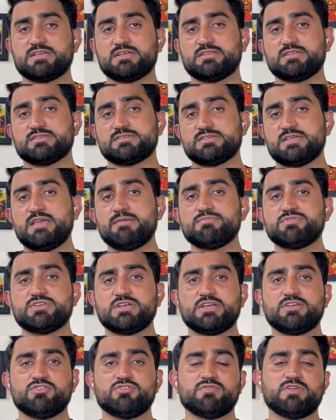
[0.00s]
the same
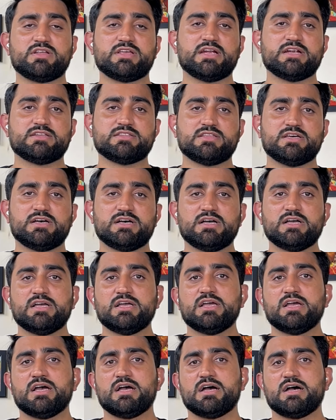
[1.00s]
day, you will get the
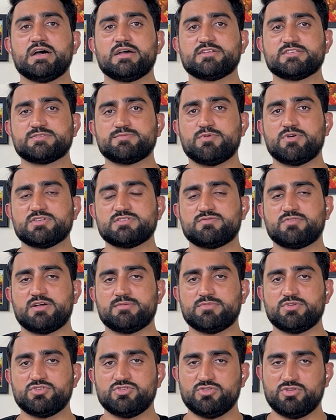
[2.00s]
response from
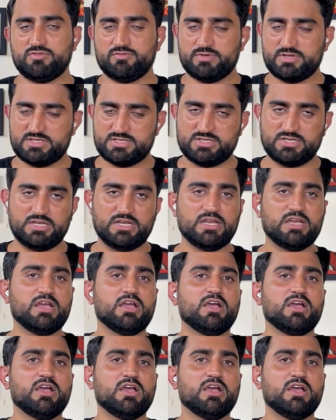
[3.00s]
the university.